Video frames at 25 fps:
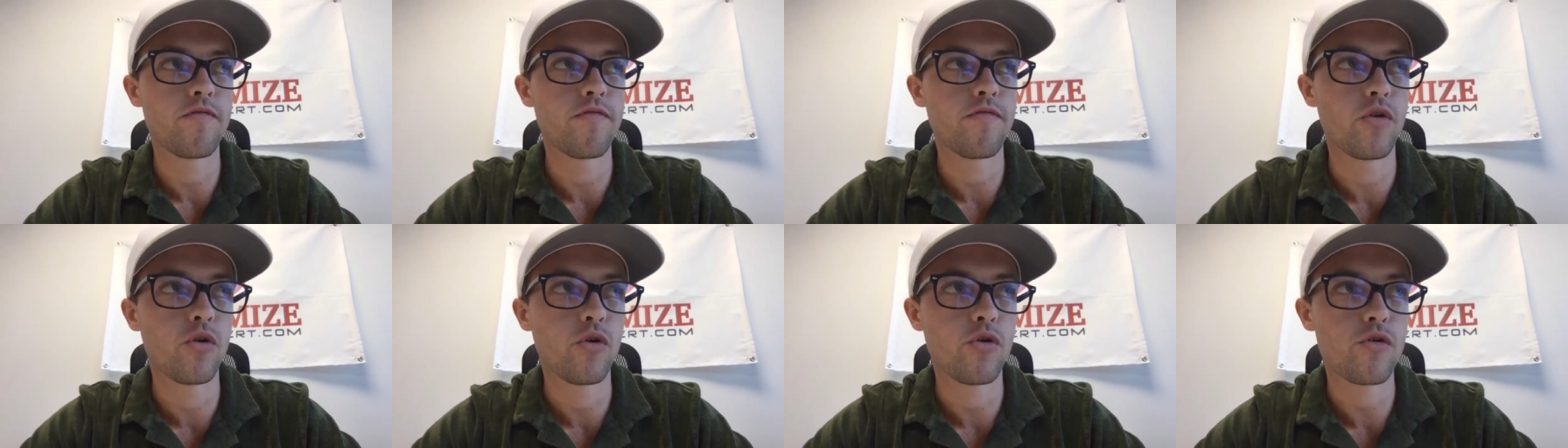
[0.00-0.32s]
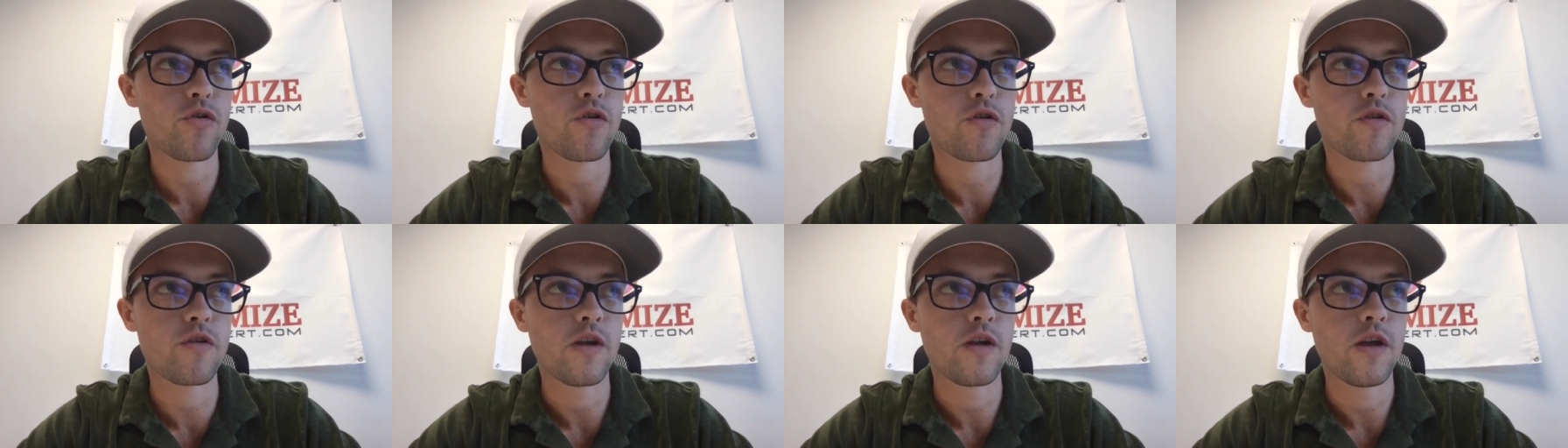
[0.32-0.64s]

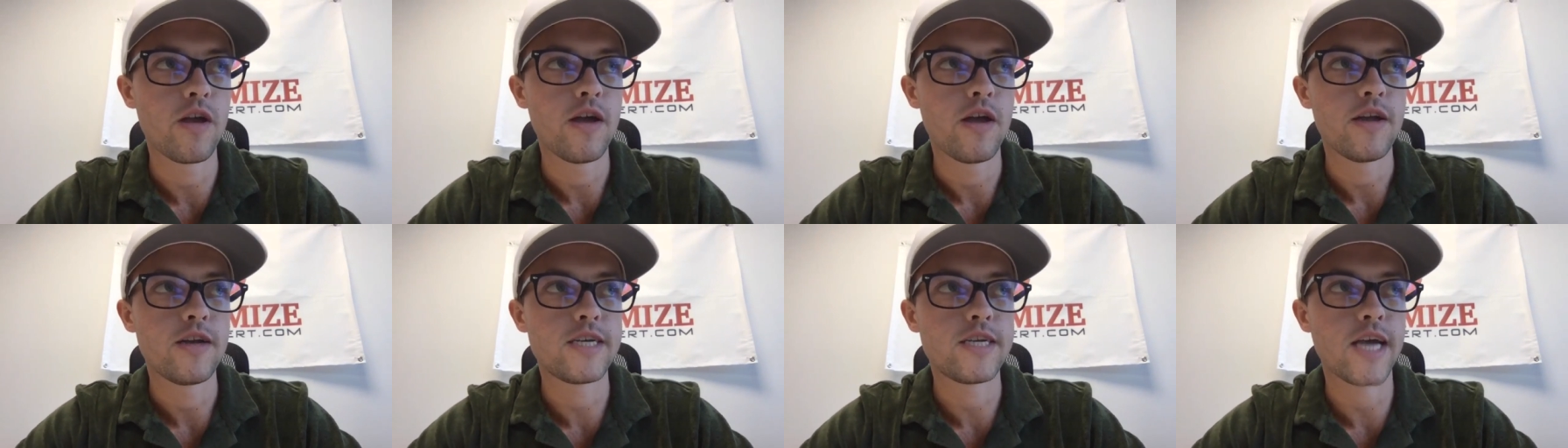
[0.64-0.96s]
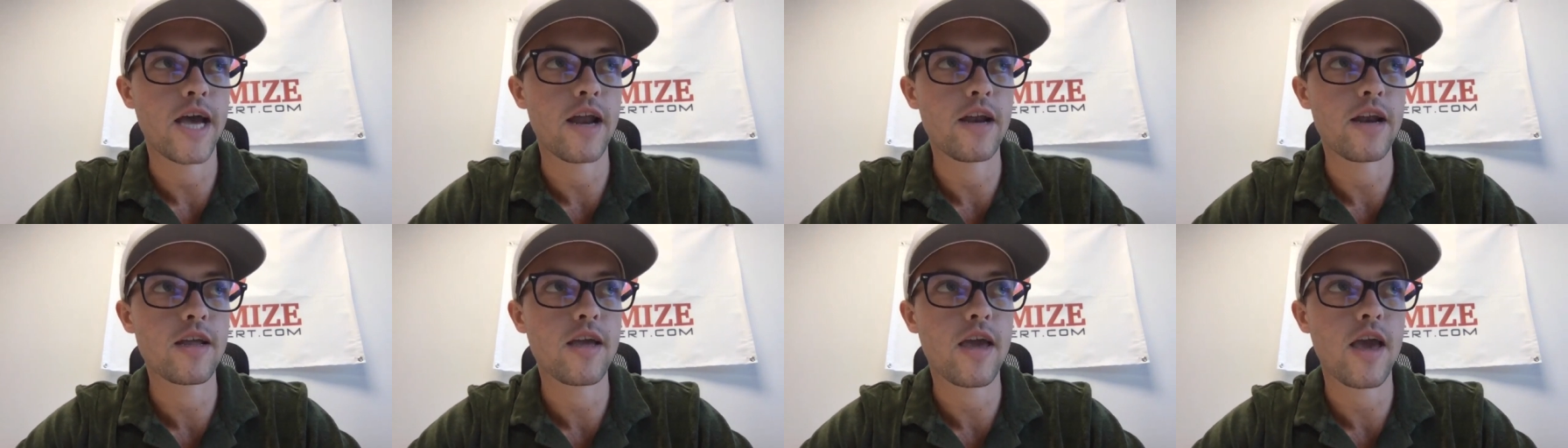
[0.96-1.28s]
first
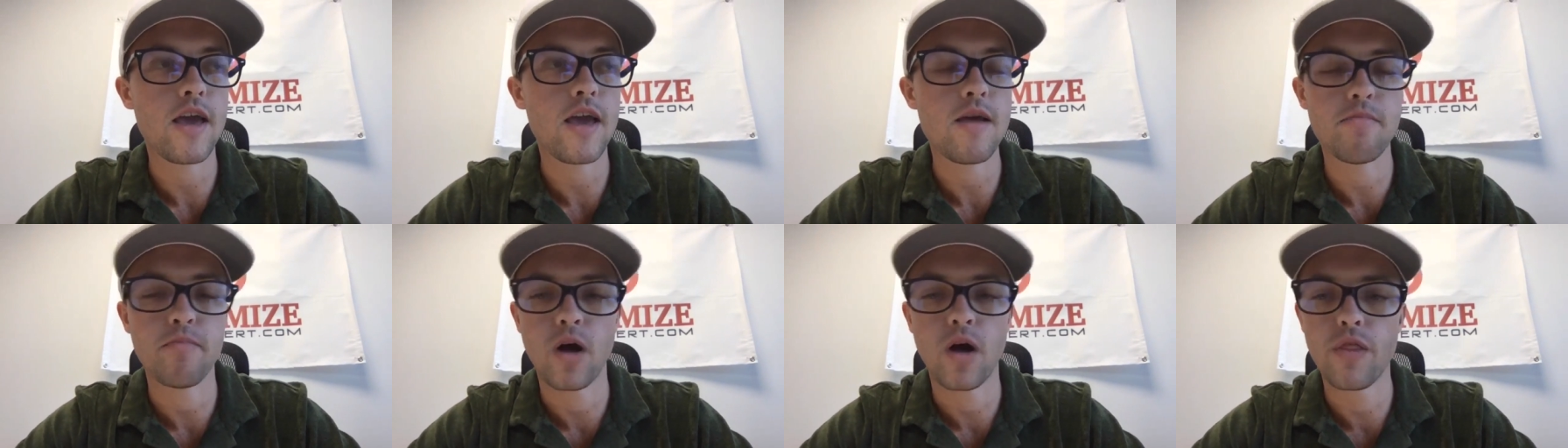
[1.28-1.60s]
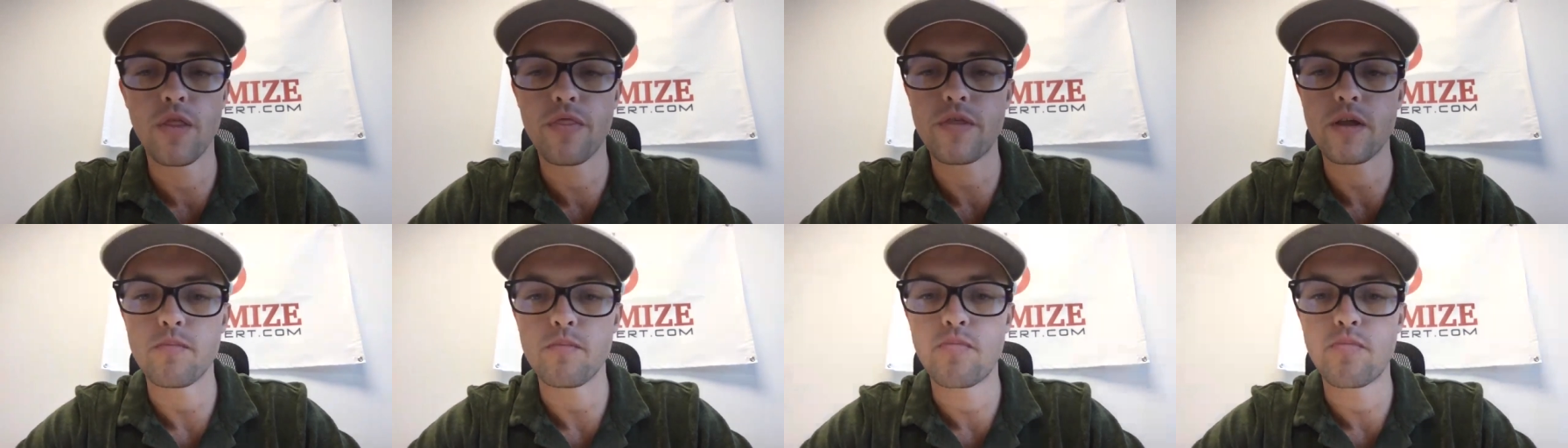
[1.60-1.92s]
10K
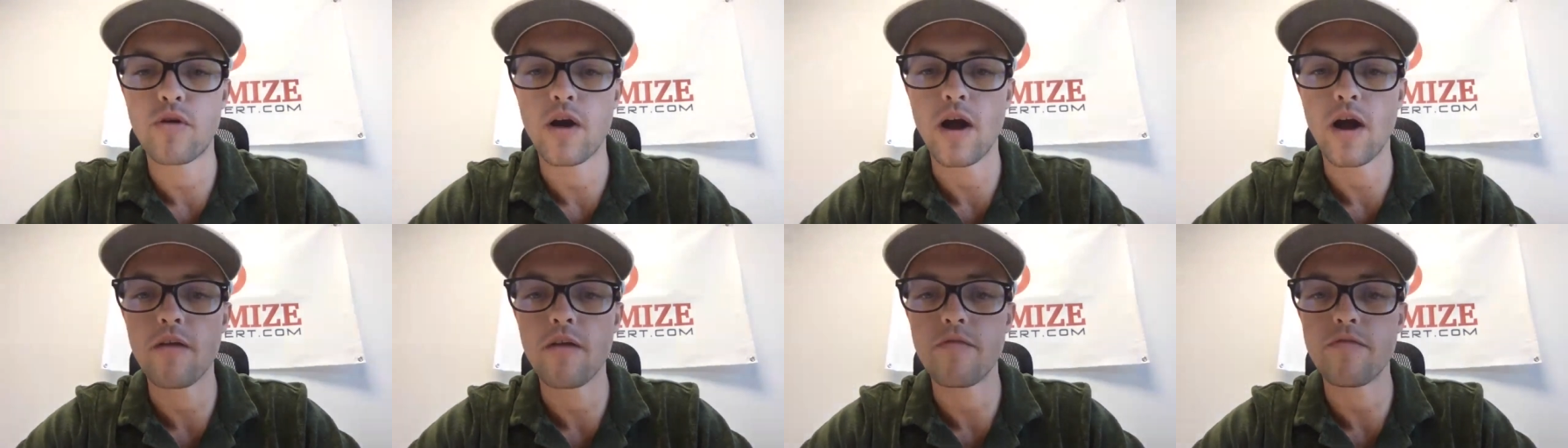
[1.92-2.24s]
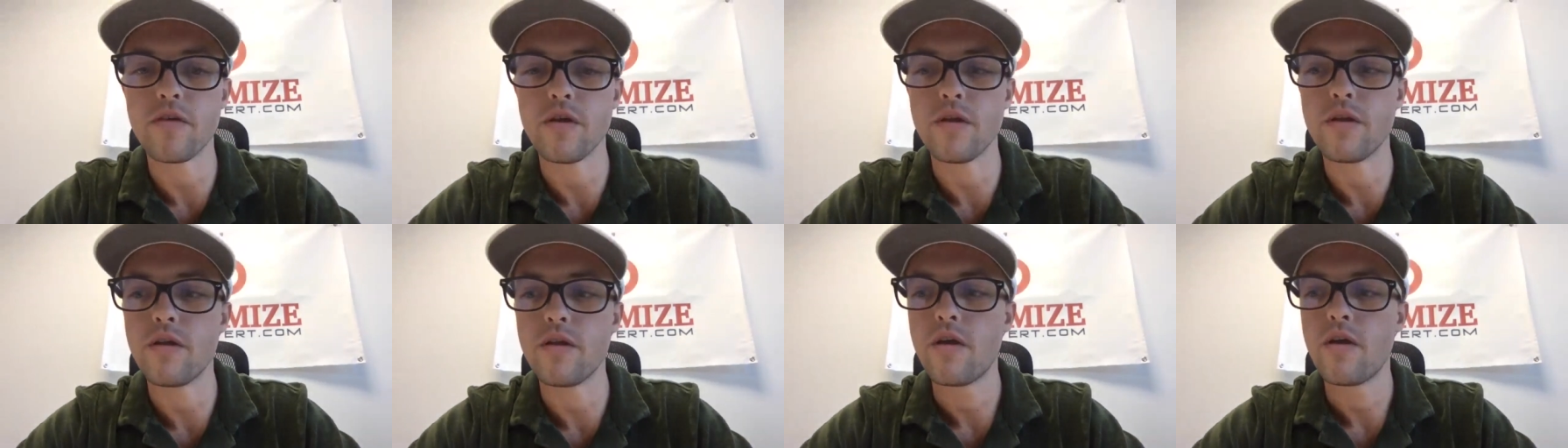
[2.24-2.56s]
month in
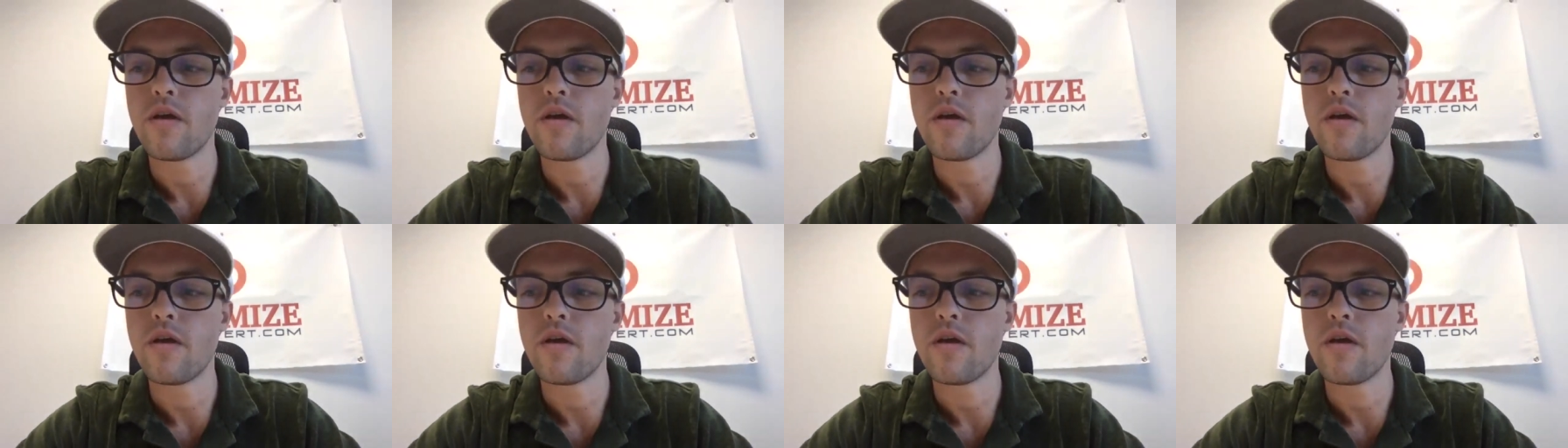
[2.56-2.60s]
profit,